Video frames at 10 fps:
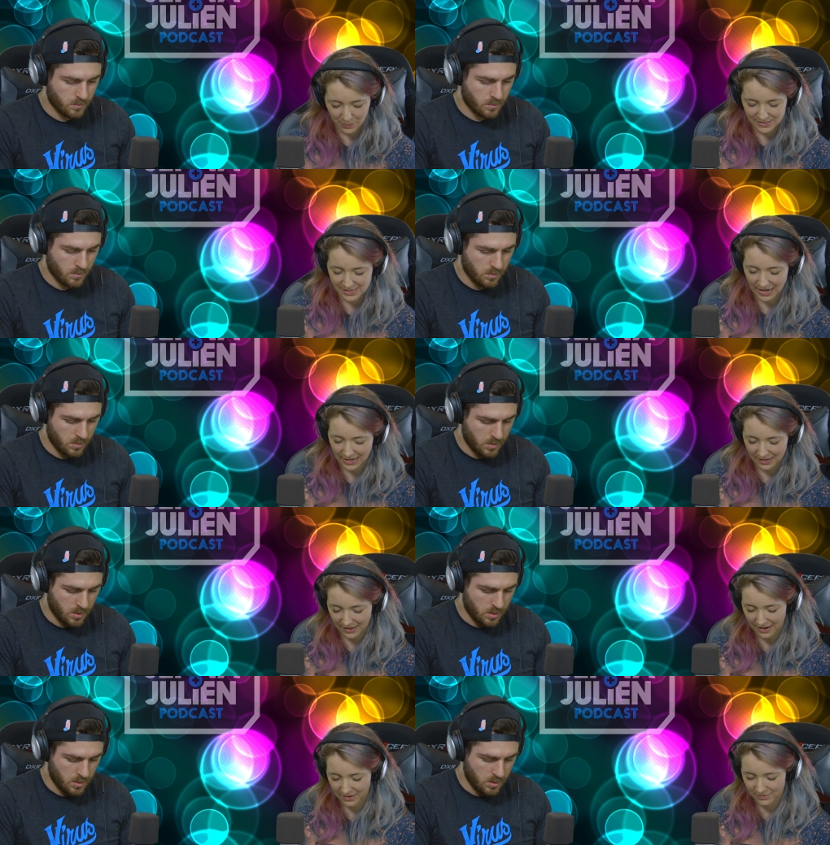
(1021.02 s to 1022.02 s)
Speaker 1: been saying
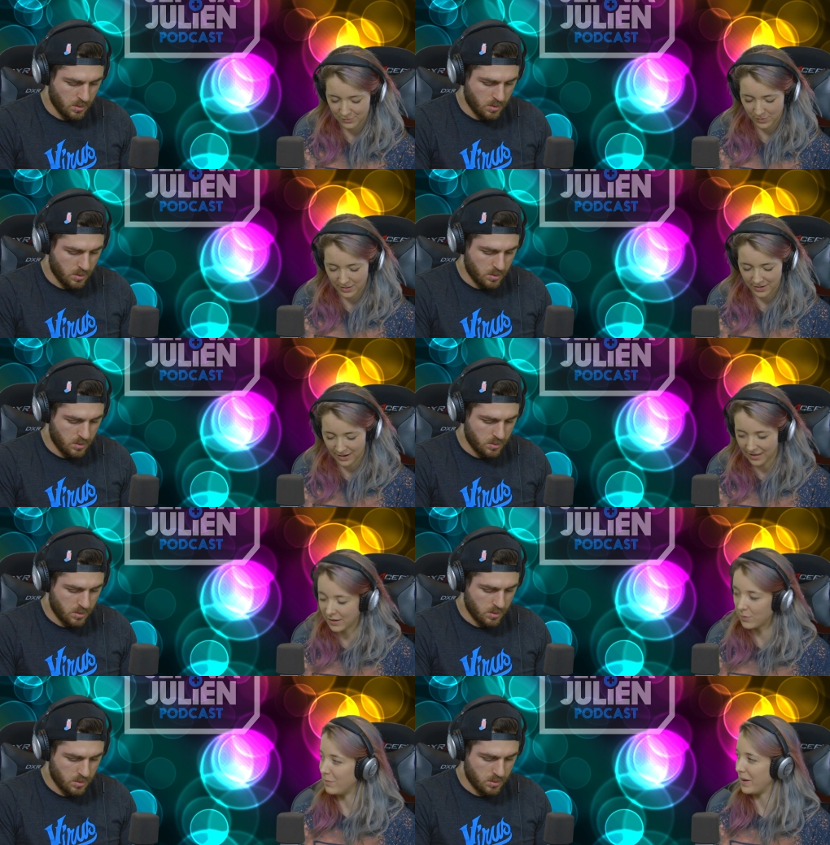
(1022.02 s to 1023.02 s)
anything on Twitter? I
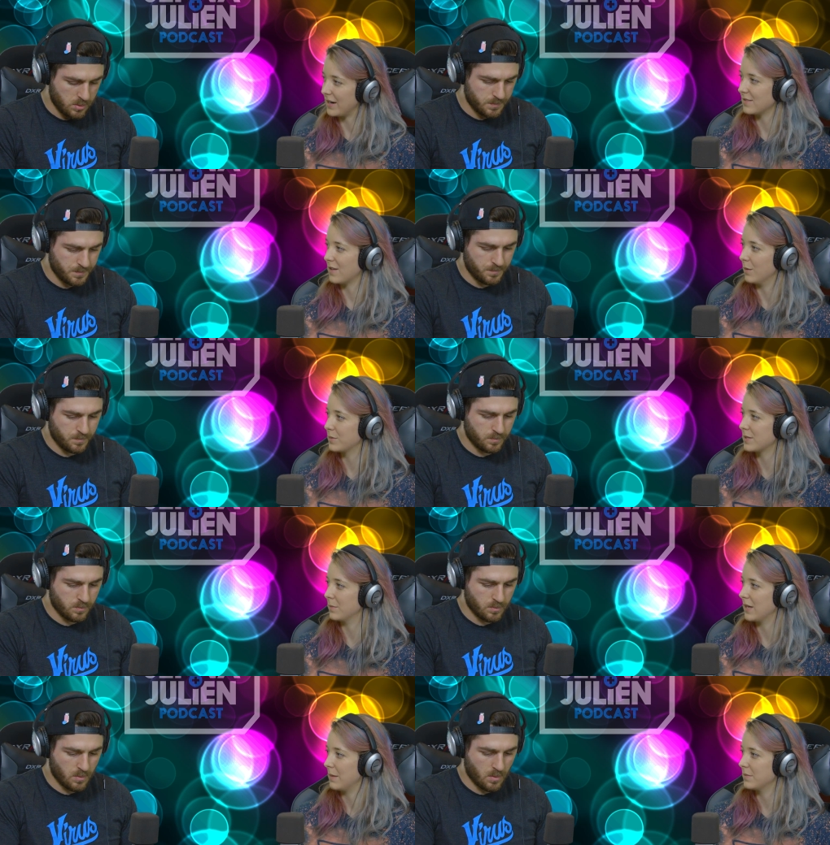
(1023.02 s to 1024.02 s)
like when he periscopes
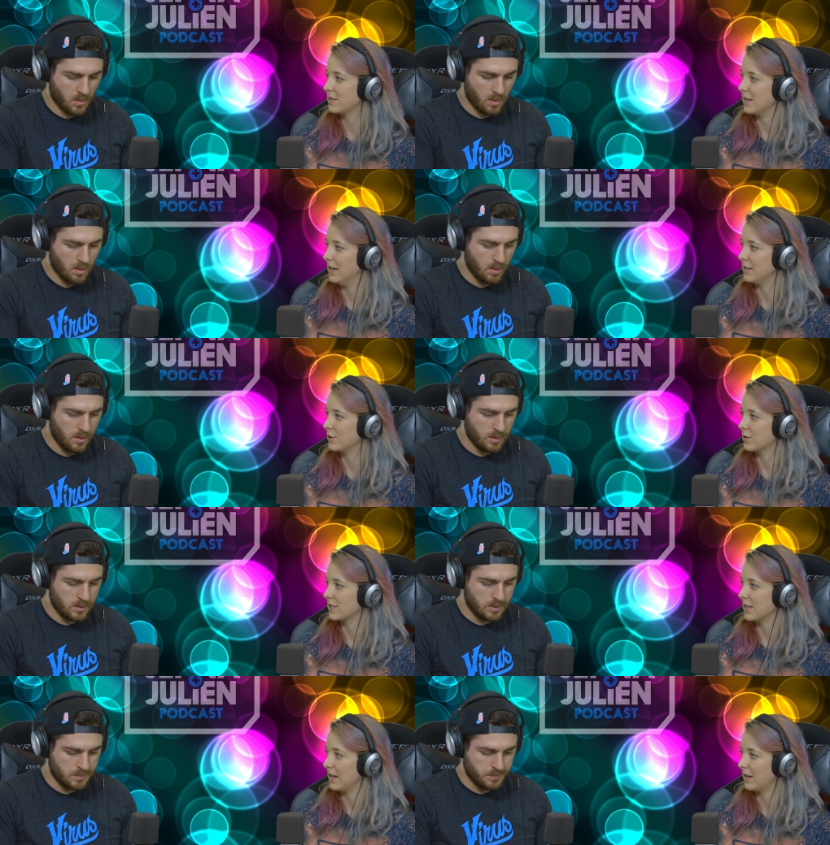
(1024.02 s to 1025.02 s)
sometimes and it's
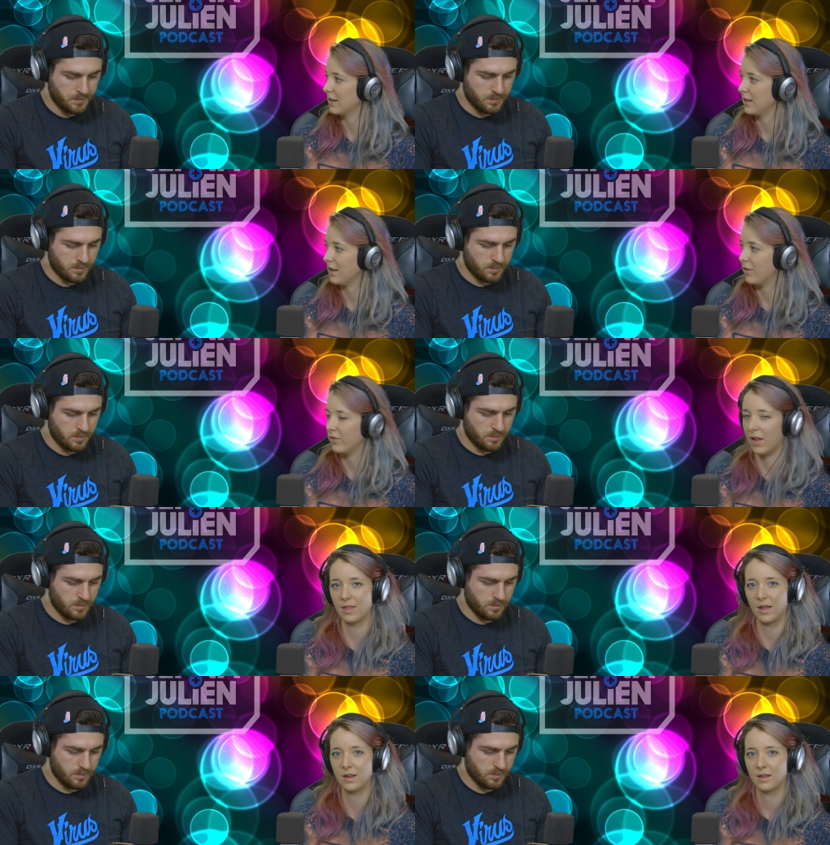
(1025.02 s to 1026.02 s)
just like of
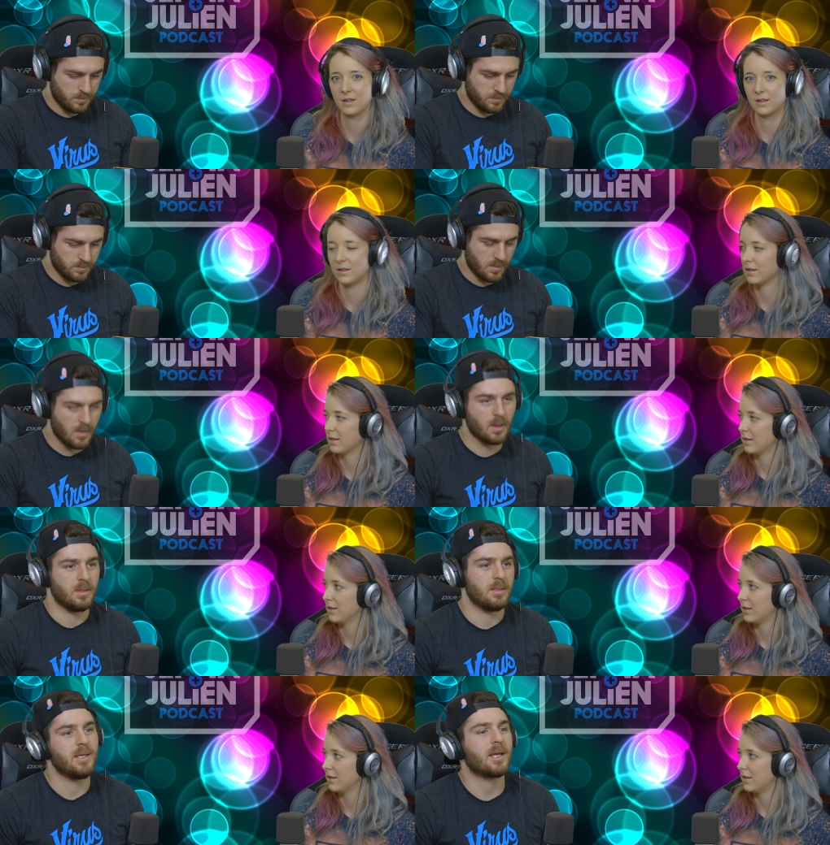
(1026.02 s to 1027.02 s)
nothing.
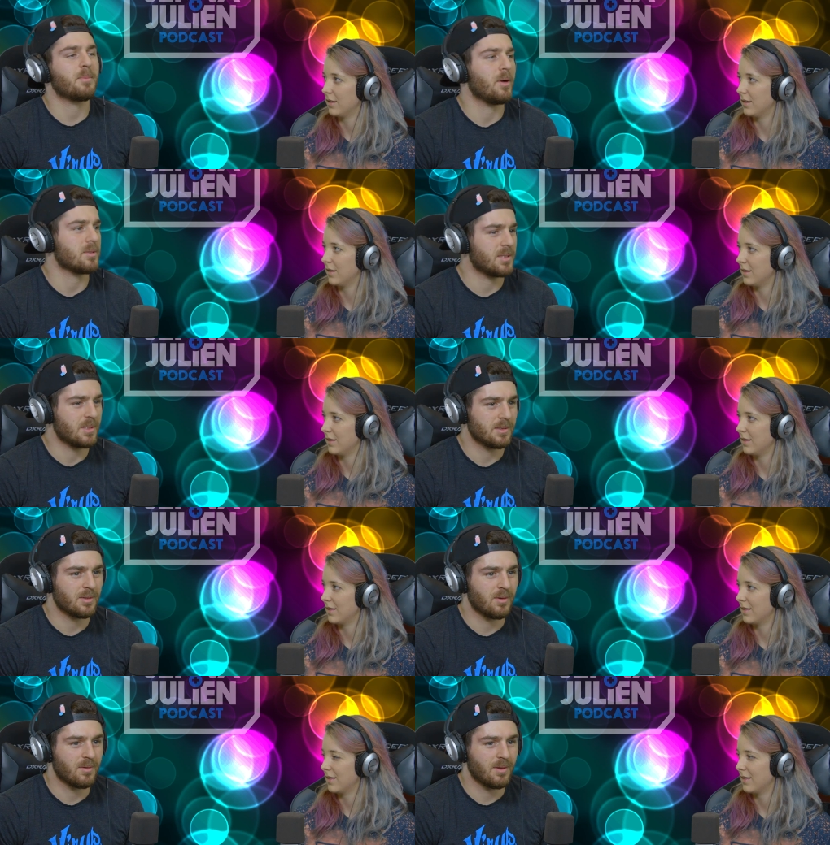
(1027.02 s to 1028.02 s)
Speaker 2: Nick posted a
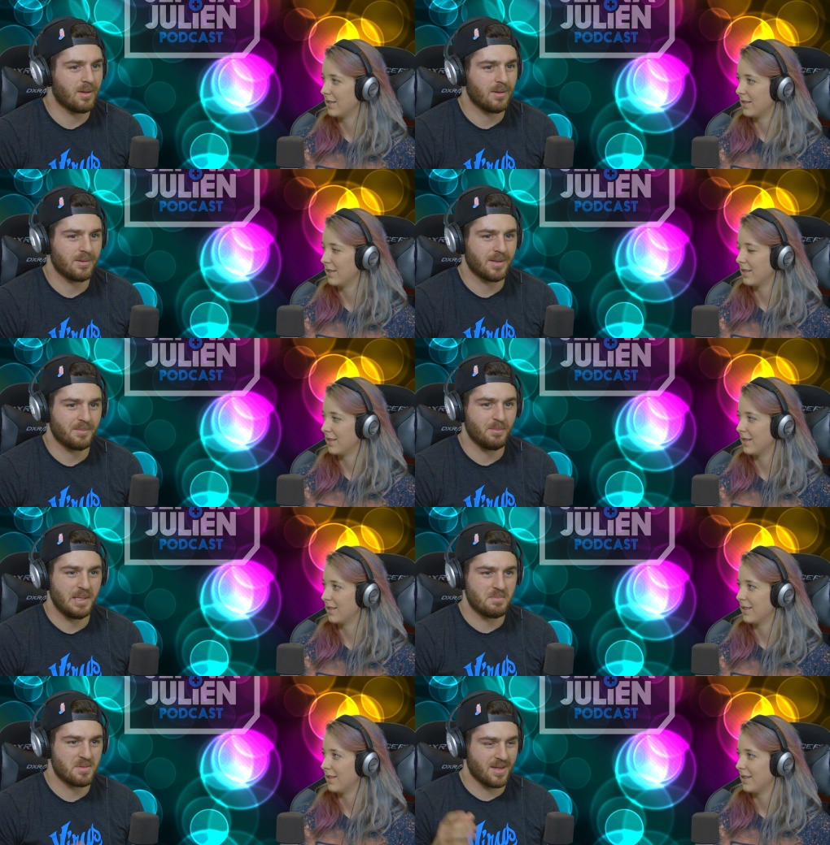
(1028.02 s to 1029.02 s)
little like
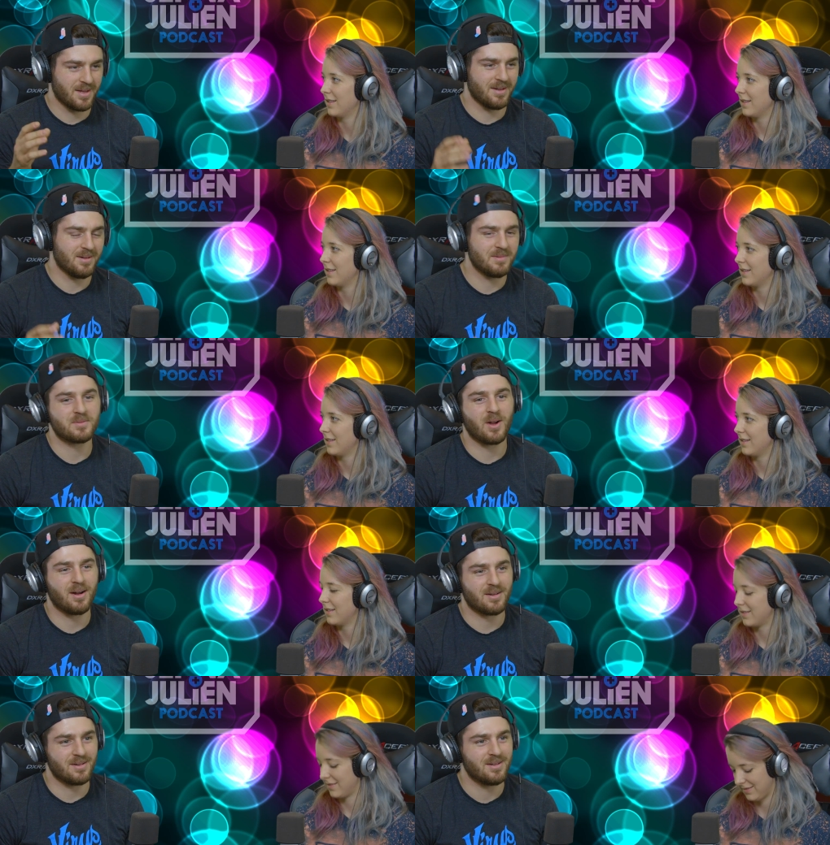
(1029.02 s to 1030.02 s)
meme thing of
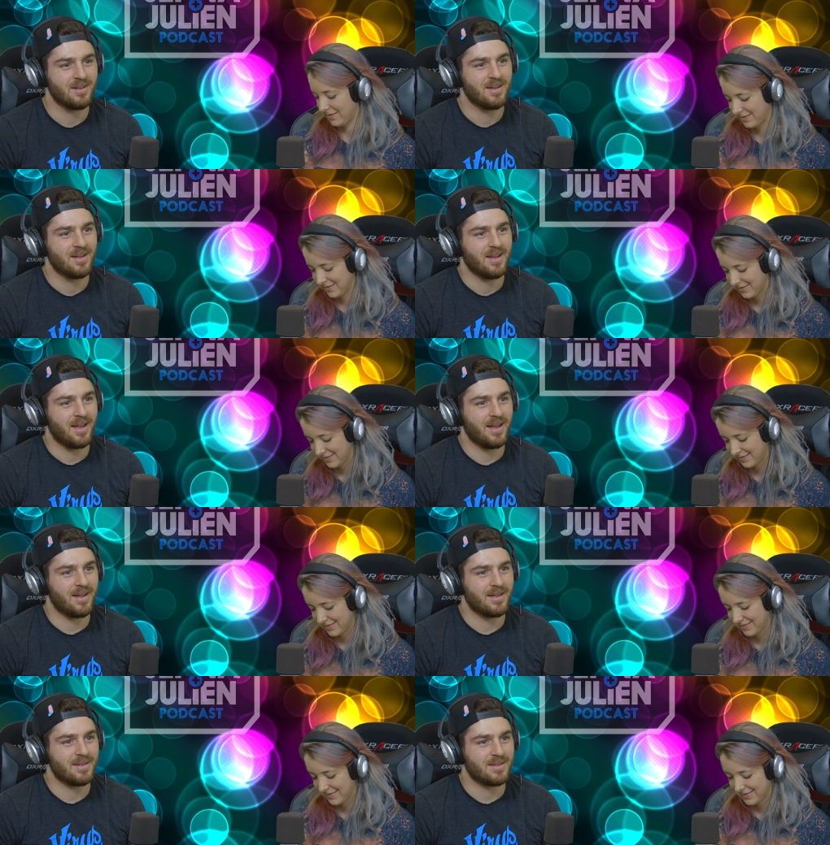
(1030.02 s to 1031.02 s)
Connor,
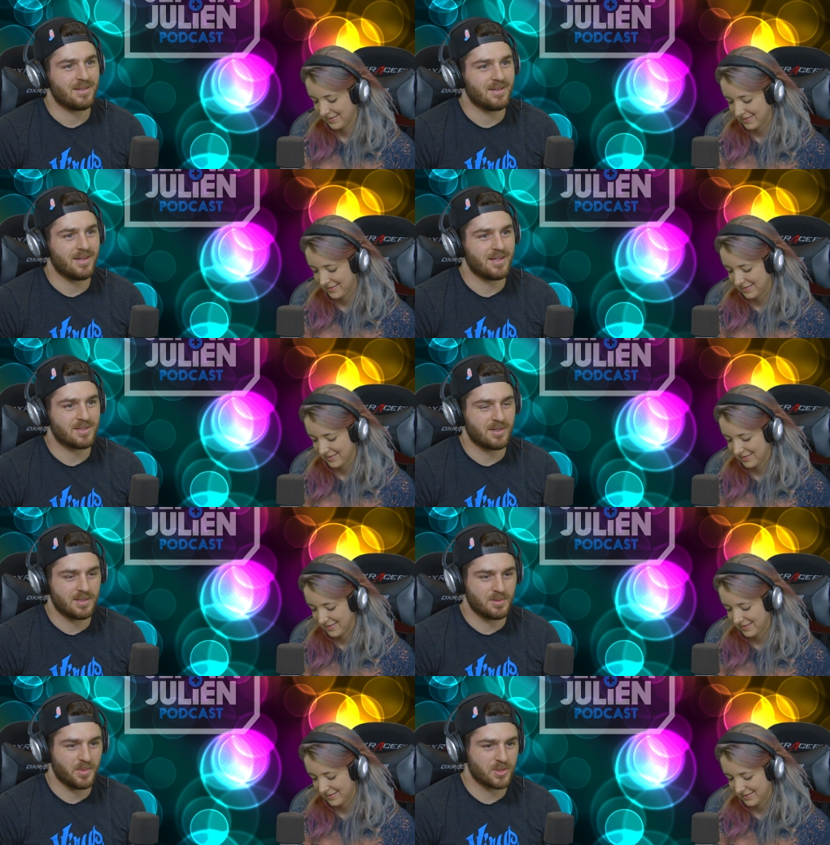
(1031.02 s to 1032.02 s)
and it's
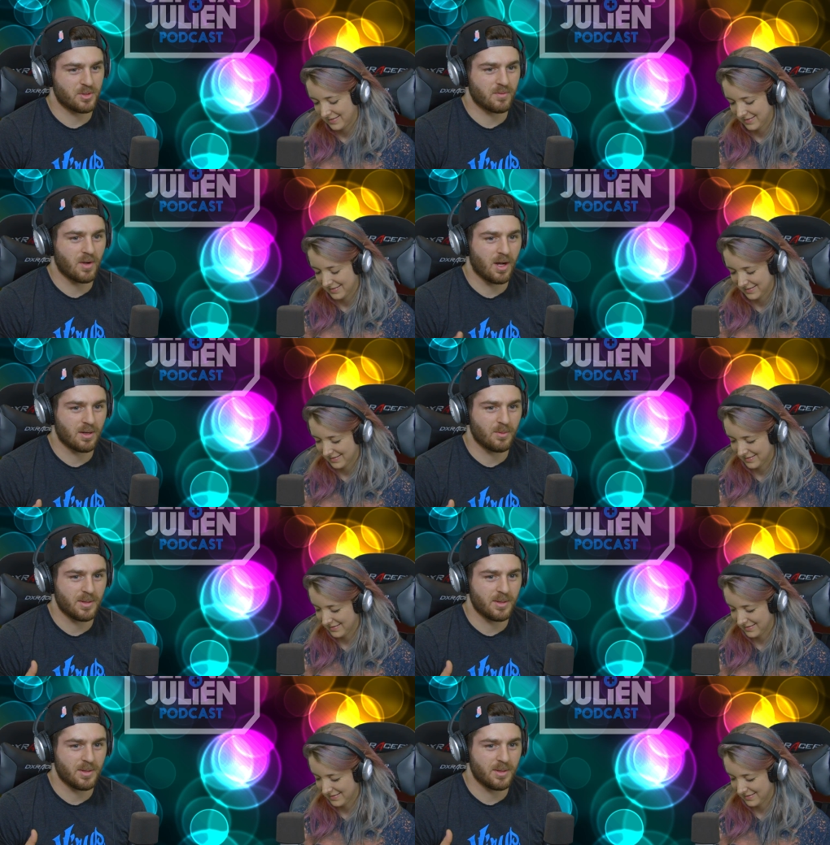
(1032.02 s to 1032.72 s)
a picture of Connor